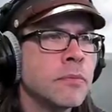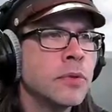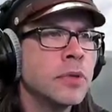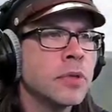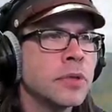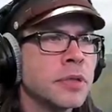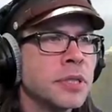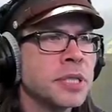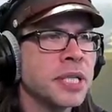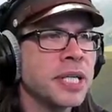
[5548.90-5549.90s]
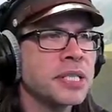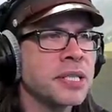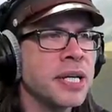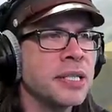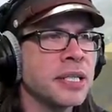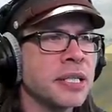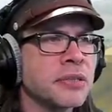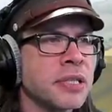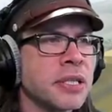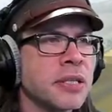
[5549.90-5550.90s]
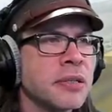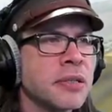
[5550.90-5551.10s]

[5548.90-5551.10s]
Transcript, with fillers: Woof, there's a guy standing out there.